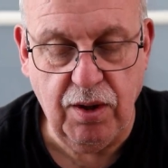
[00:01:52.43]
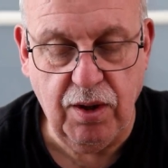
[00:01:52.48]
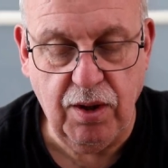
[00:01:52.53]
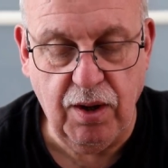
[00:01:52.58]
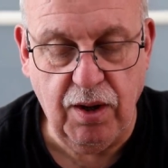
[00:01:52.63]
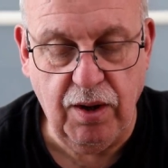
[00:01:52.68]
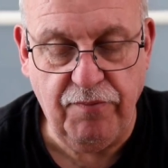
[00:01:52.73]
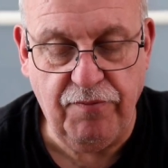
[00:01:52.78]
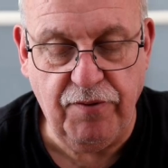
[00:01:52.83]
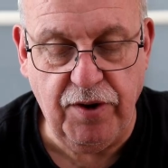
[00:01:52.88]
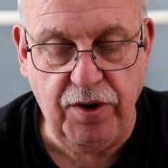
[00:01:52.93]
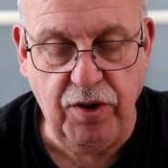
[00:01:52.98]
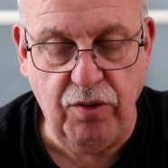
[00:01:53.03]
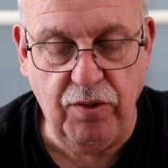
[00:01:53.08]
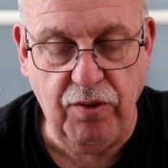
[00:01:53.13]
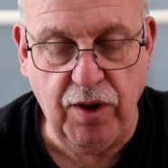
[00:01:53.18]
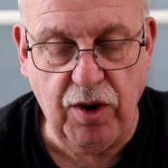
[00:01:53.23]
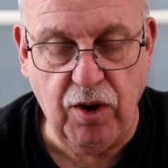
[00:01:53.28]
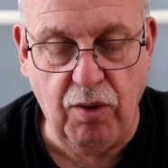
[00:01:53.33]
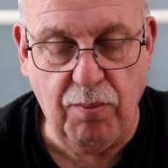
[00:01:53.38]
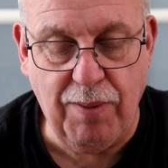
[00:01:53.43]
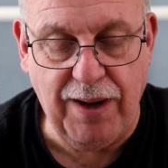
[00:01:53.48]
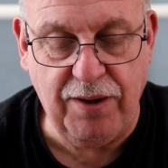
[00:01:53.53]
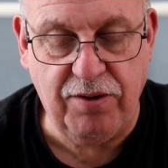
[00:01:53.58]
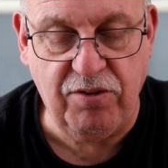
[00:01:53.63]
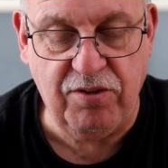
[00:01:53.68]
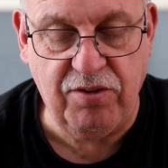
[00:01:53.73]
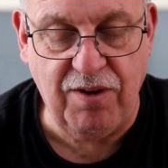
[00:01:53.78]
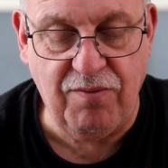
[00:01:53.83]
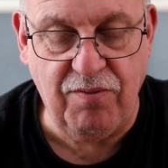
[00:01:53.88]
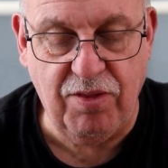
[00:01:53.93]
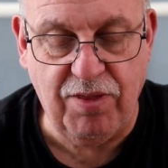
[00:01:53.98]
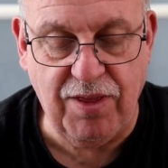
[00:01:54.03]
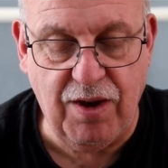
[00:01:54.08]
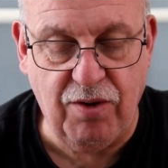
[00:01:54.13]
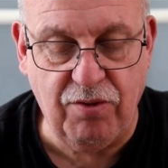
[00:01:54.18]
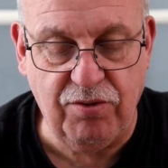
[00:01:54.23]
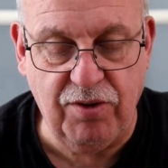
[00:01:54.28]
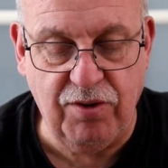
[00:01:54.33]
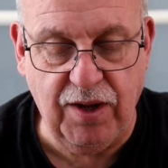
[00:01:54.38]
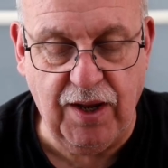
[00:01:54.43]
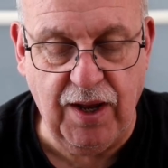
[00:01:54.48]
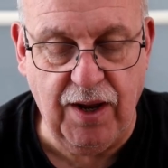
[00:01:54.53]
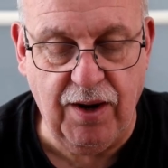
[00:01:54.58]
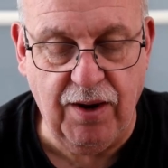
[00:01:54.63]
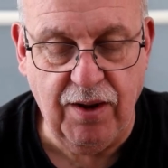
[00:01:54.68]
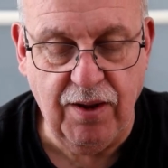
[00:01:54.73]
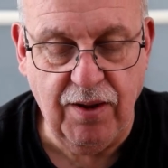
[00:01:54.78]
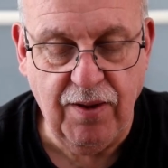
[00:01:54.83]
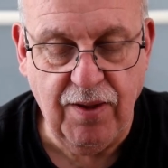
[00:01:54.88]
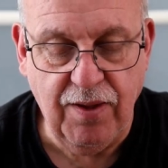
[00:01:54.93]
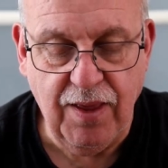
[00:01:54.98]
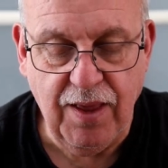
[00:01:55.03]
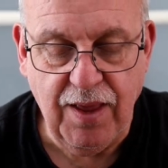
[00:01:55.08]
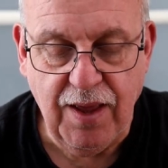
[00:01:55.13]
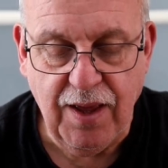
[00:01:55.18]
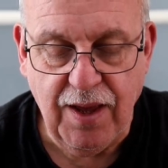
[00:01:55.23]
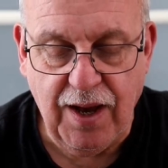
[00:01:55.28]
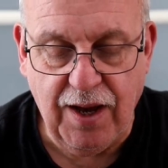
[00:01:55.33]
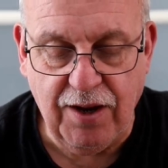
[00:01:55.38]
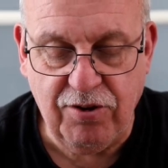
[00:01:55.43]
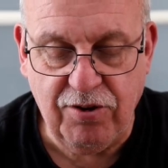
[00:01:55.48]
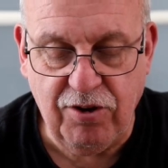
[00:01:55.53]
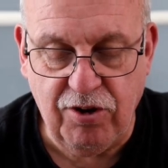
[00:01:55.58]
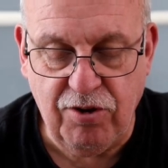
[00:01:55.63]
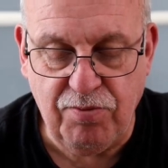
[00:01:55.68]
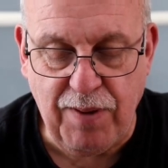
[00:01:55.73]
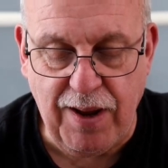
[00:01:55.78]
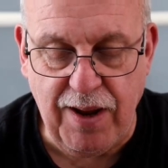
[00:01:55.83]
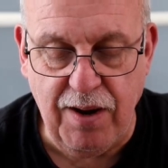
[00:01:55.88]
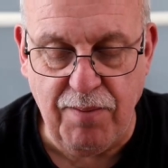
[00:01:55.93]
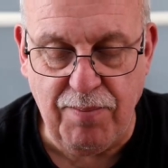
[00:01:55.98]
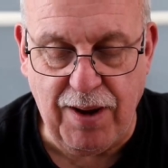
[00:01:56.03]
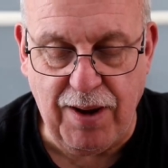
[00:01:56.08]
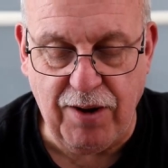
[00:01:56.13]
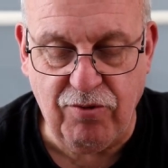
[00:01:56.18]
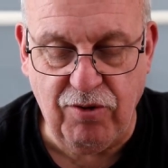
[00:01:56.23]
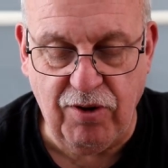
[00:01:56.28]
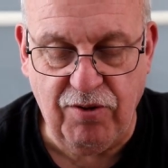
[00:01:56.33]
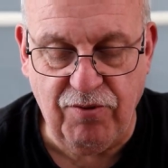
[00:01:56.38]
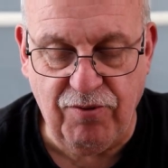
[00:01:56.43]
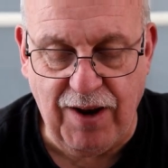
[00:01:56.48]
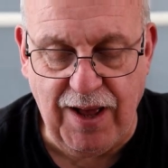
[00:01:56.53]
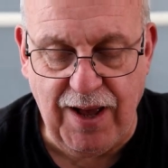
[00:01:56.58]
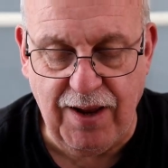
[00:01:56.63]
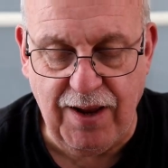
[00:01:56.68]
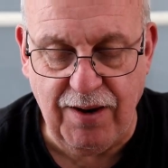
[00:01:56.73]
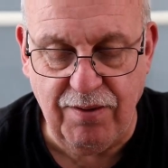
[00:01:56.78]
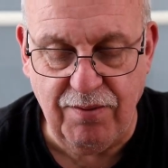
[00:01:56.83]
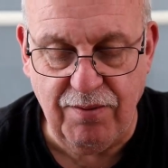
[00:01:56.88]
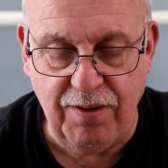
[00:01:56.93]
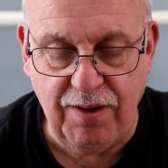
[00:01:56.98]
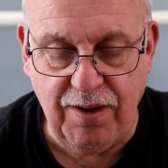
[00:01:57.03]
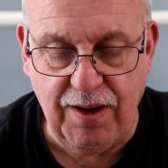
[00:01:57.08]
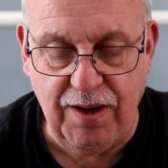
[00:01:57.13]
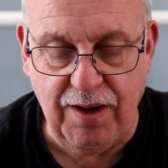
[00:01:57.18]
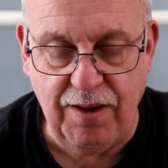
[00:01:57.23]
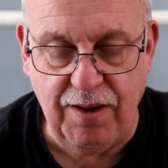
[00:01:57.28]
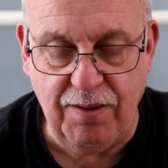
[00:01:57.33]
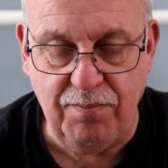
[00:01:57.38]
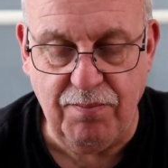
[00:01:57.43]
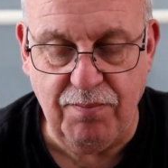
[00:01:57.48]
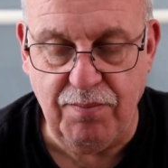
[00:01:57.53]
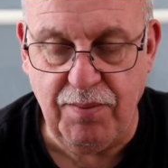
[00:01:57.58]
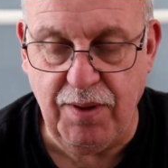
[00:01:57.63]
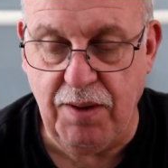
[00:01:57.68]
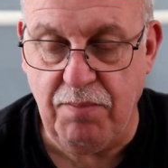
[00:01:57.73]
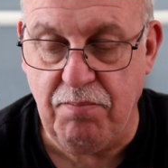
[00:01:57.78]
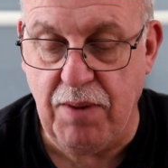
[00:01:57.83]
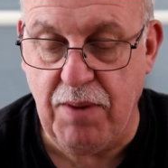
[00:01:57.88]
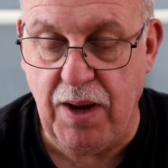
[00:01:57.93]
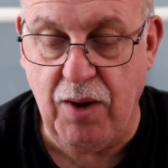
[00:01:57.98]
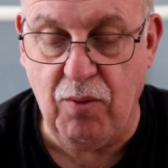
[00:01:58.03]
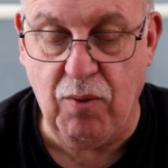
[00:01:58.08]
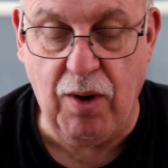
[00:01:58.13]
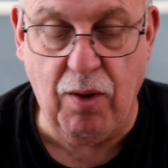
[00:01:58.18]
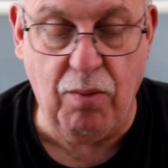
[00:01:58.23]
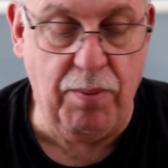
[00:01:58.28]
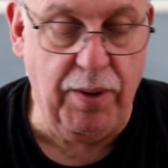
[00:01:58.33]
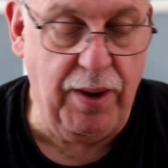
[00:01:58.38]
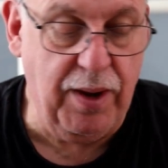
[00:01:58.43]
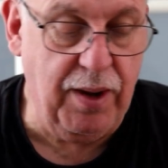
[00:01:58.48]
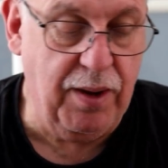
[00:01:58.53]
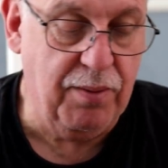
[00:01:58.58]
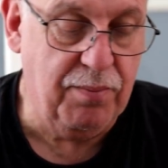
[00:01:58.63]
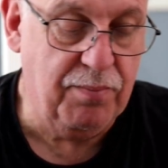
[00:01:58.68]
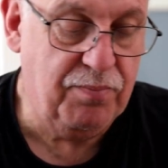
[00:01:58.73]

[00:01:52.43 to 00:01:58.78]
And if they do, they go back to 7,000 again. I suspect the battery's flat. It may well be.